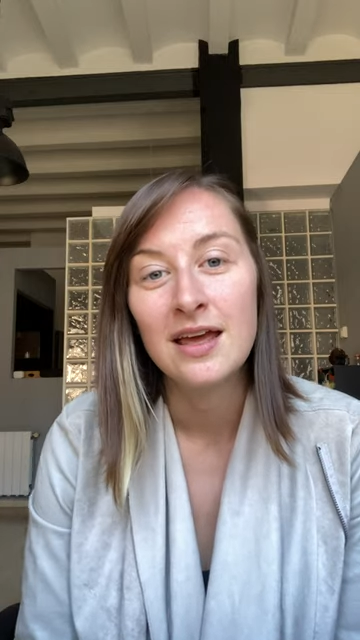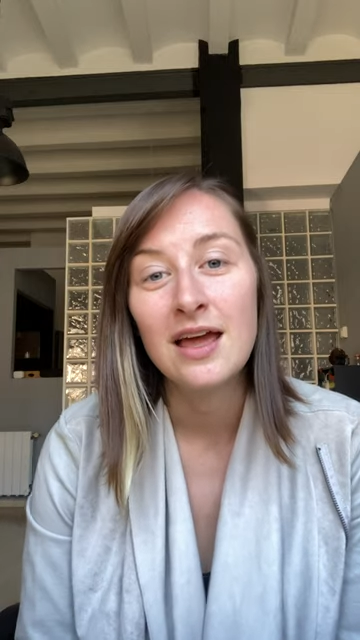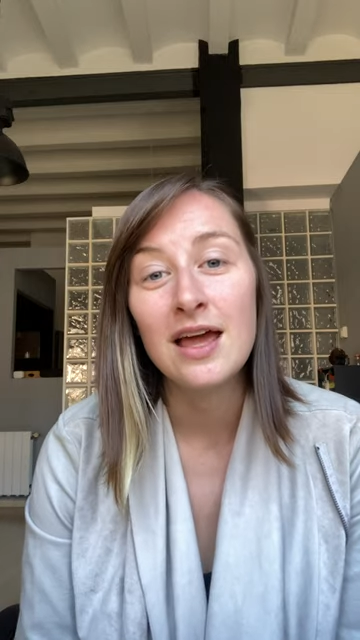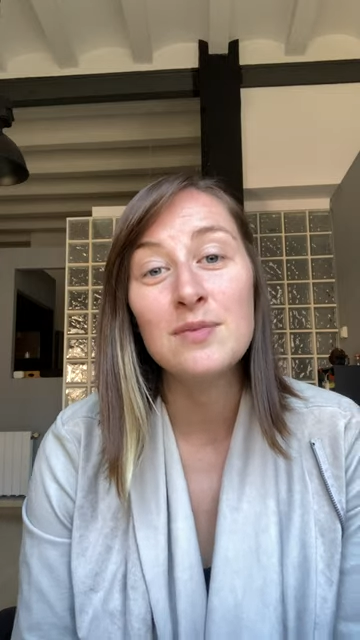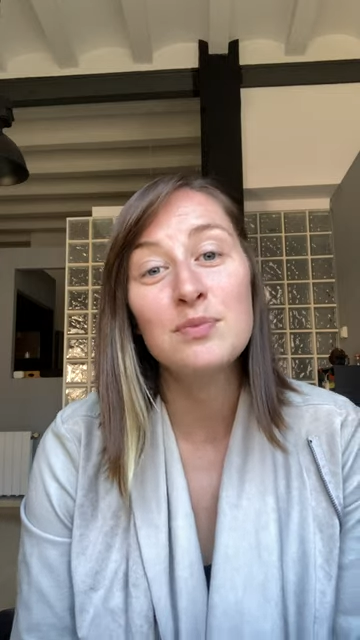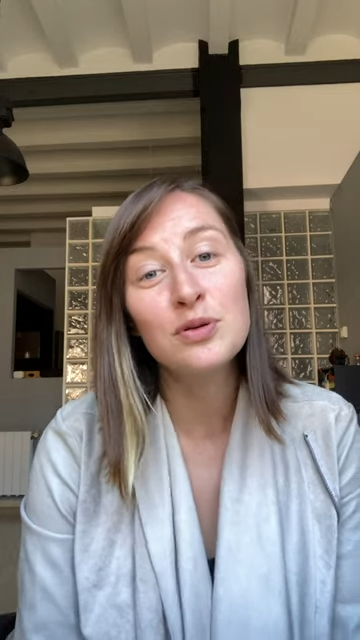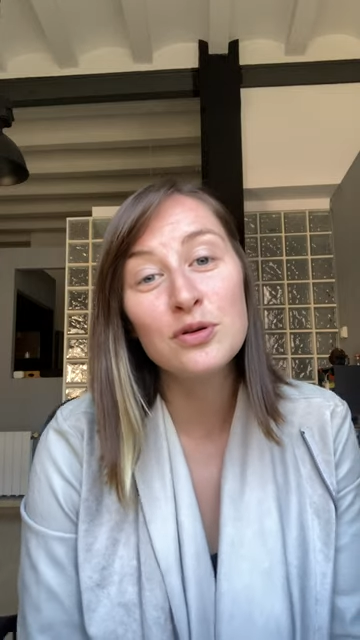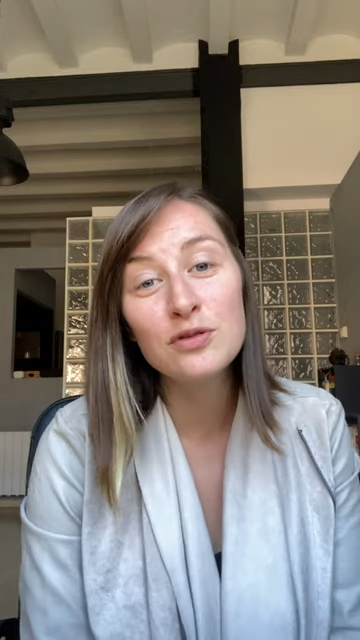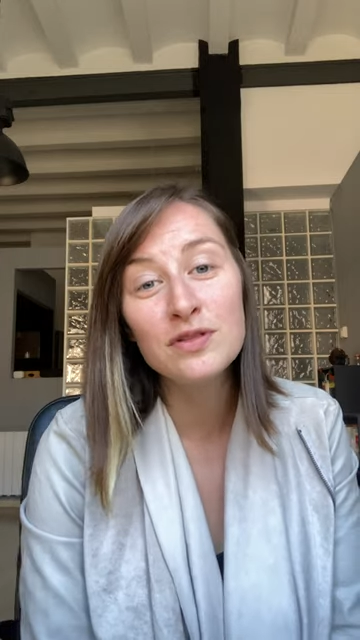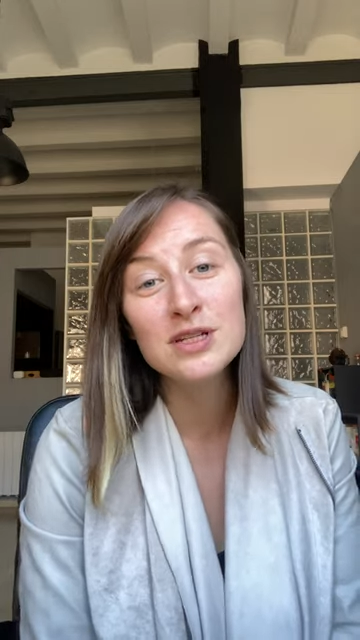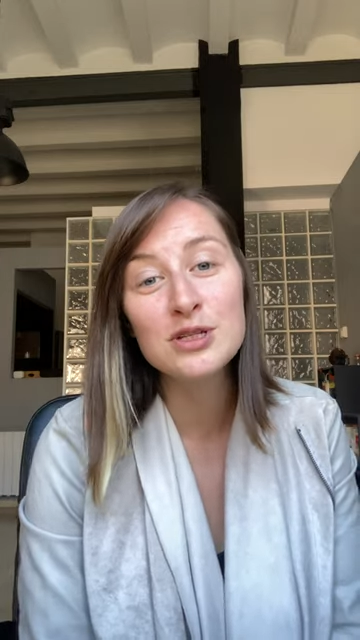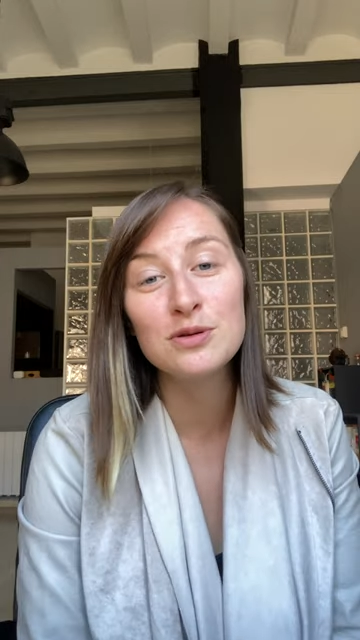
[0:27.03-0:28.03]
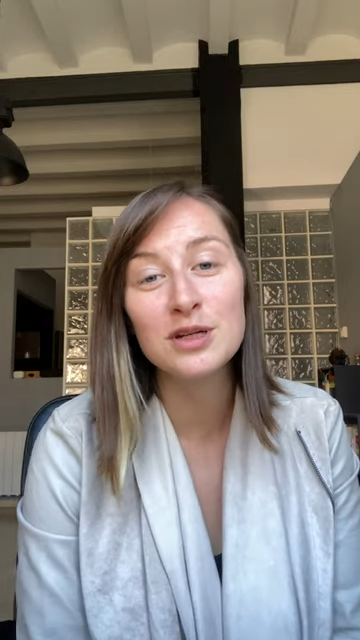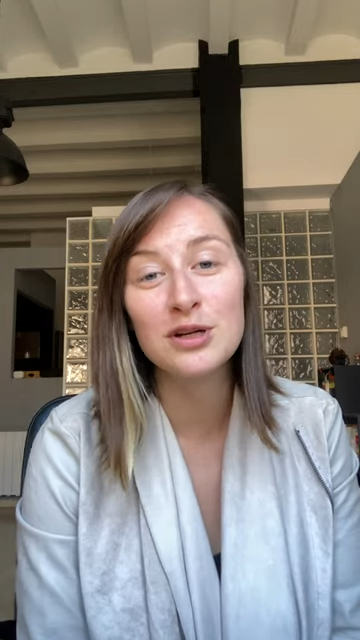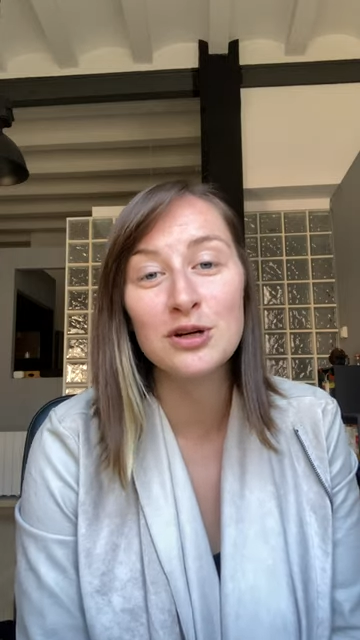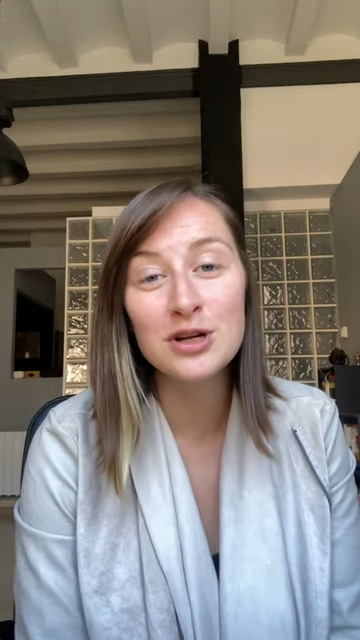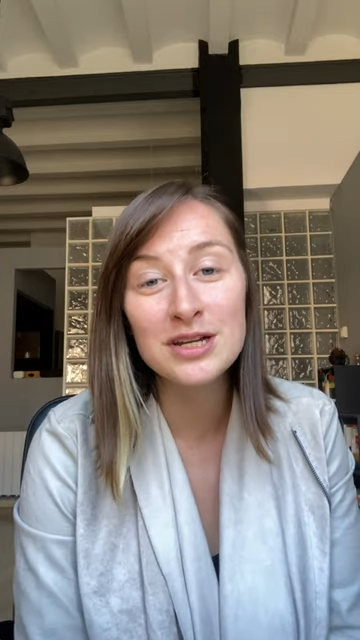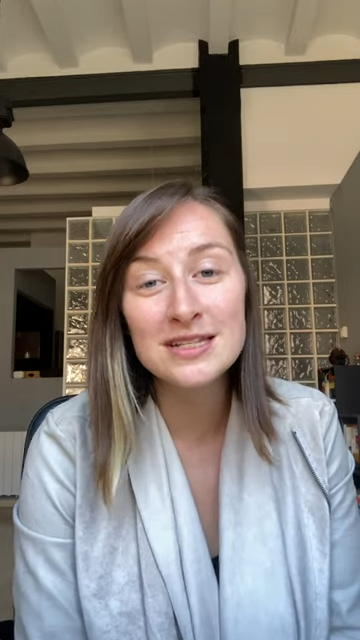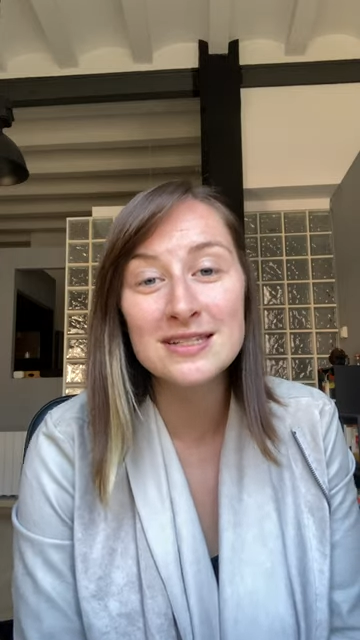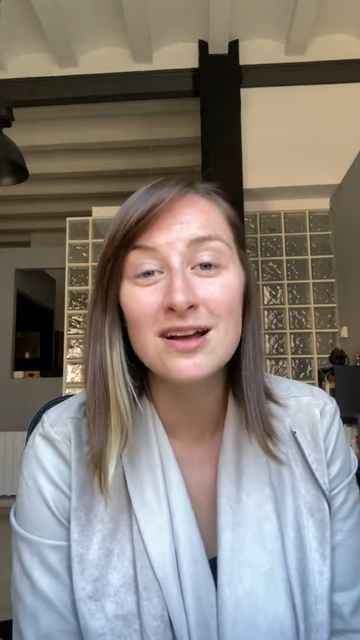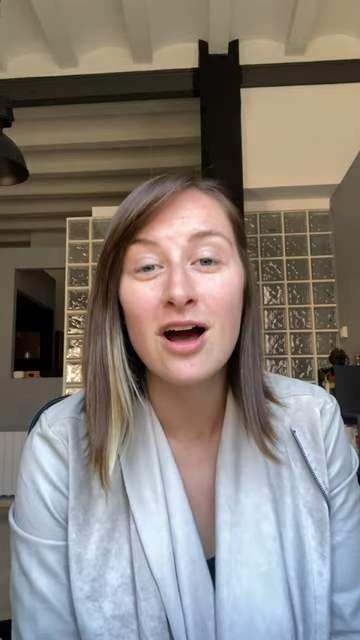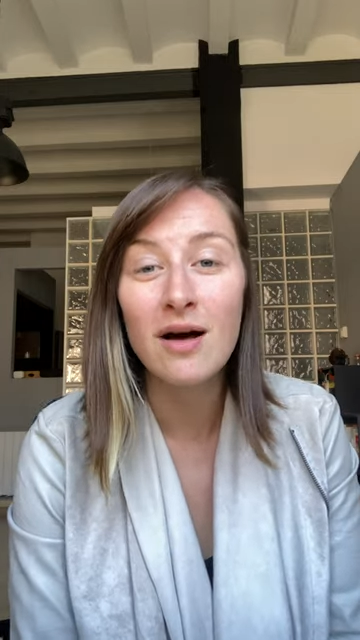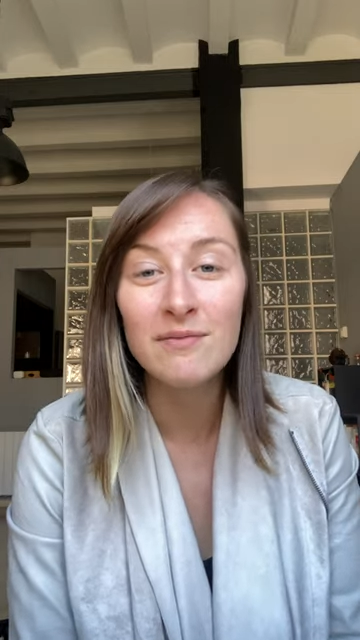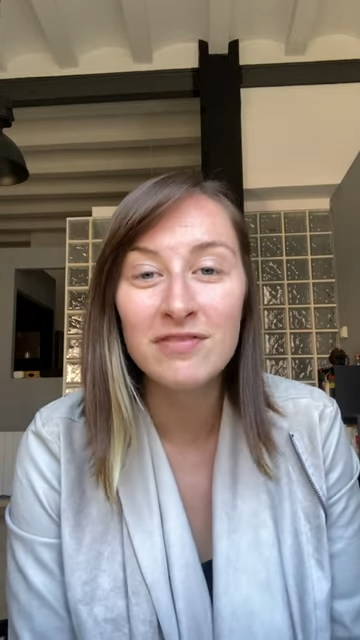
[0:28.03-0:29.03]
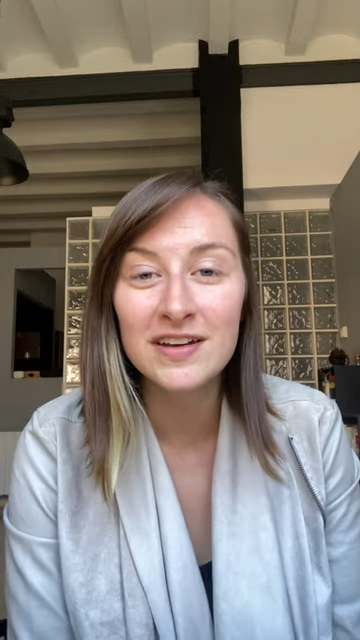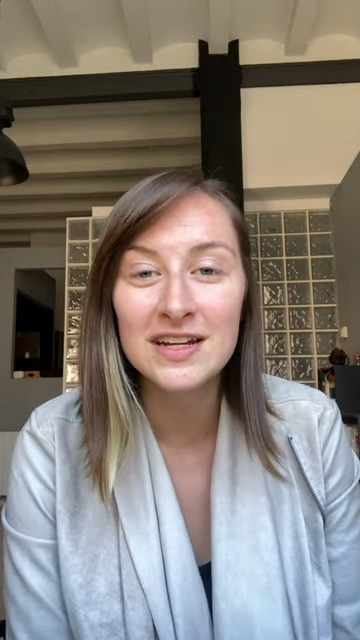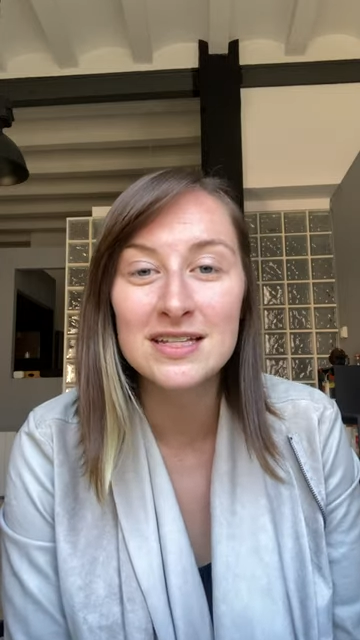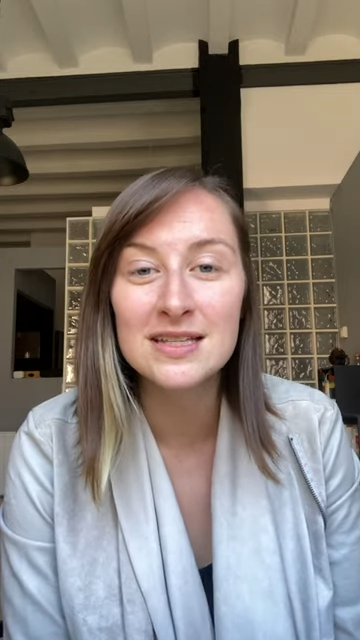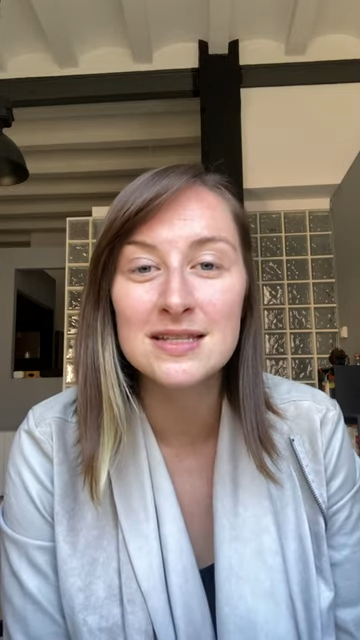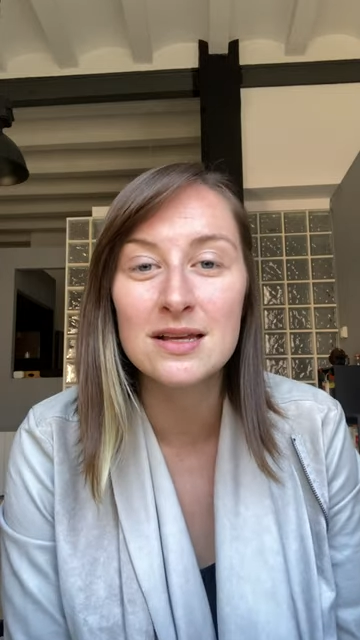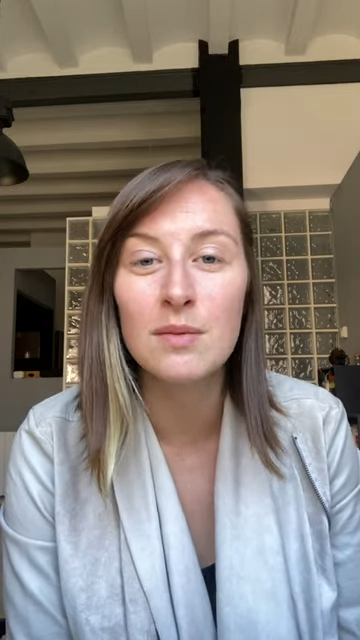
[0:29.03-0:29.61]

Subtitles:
and proven to increase confidence,